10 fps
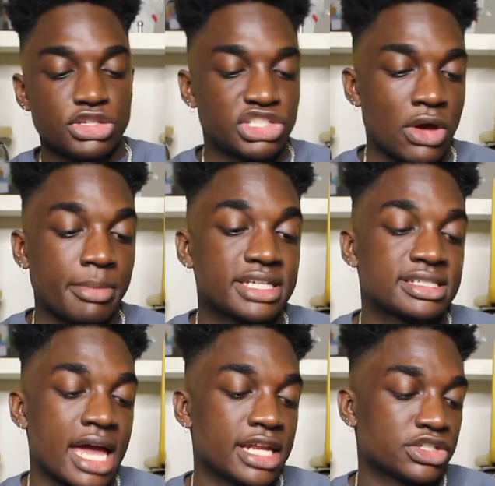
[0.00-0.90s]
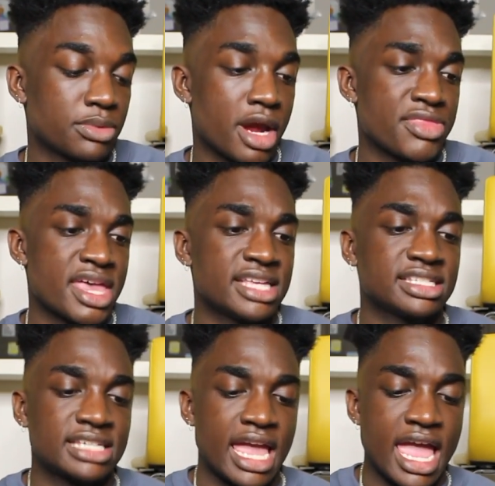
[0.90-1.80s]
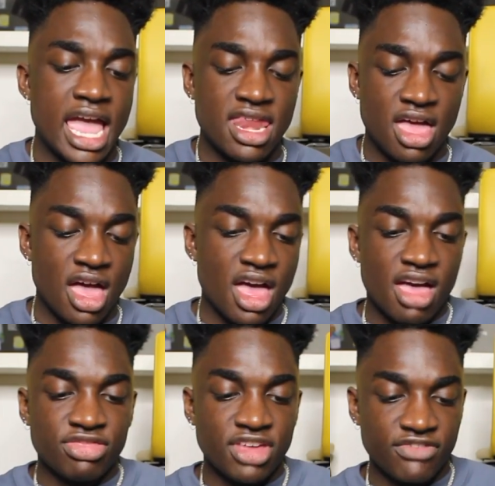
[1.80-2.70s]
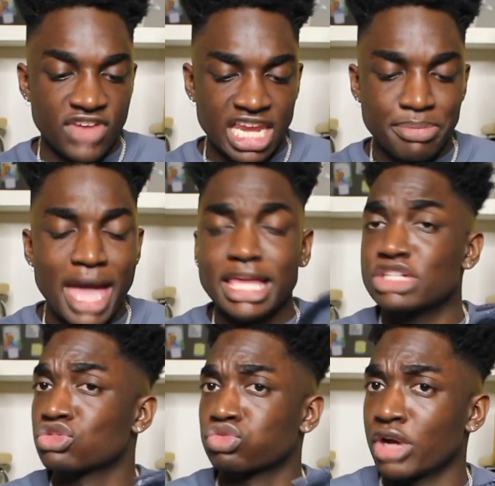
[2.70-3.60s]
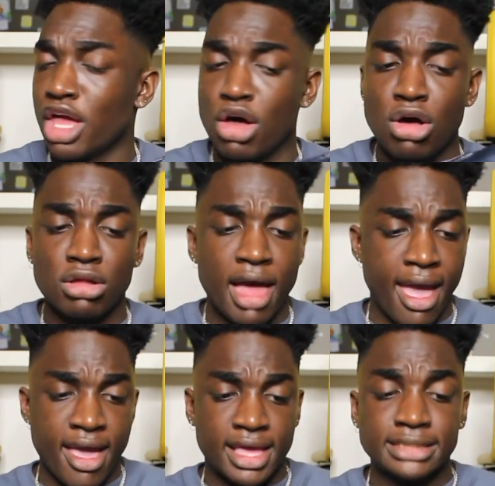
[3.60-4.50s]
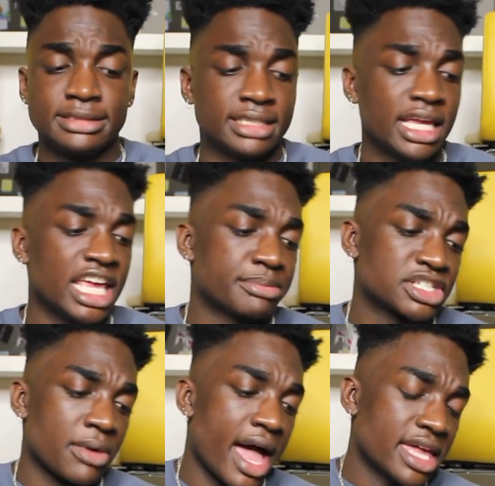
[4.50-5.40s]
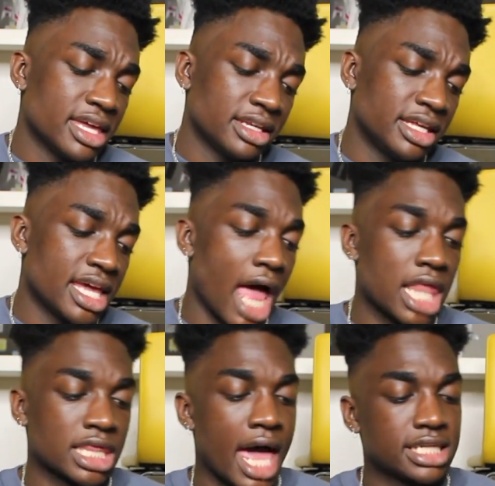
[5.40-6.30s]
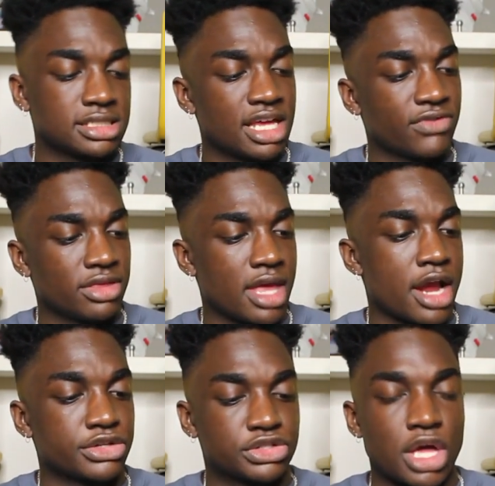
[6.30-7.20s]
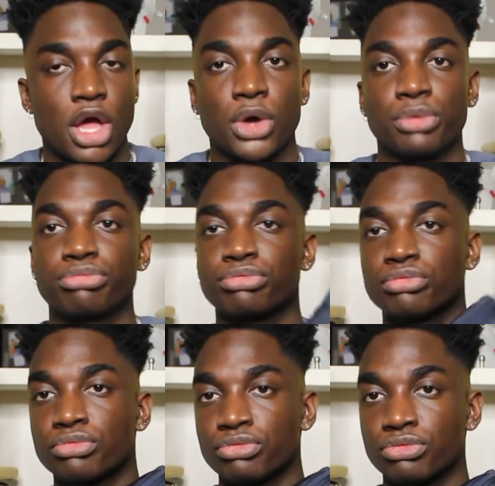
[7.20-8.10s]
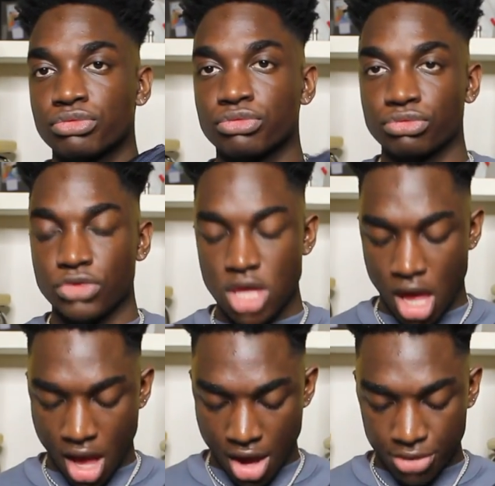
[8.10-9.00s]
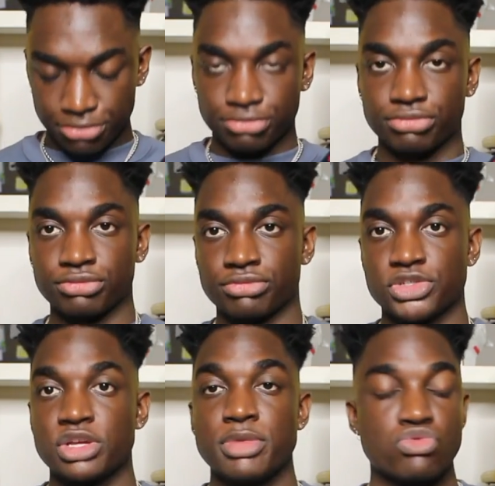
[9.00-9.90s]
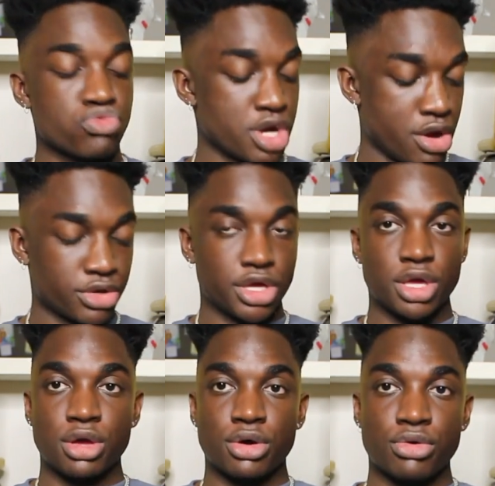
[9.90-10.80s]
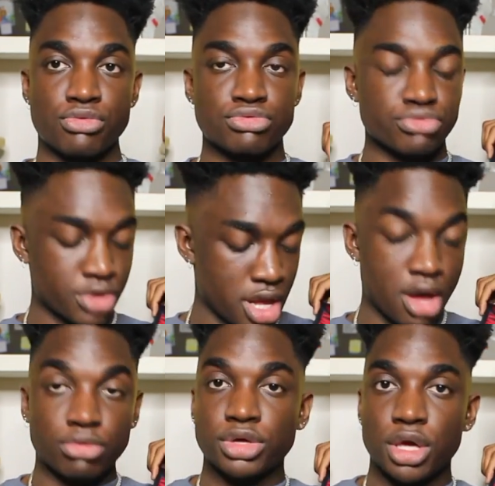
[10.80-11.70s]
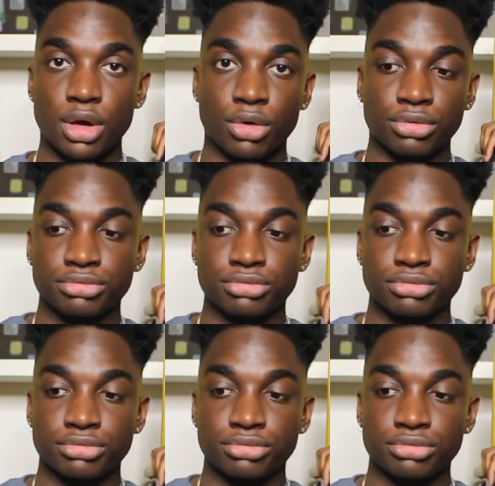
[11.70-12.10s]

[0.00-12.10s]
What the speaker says: So I'm excited to wear this, and the fanny pack is real, like, deep. So I can get a lot of stuff in there. So, yeah. It's gonna be real cute, real cute.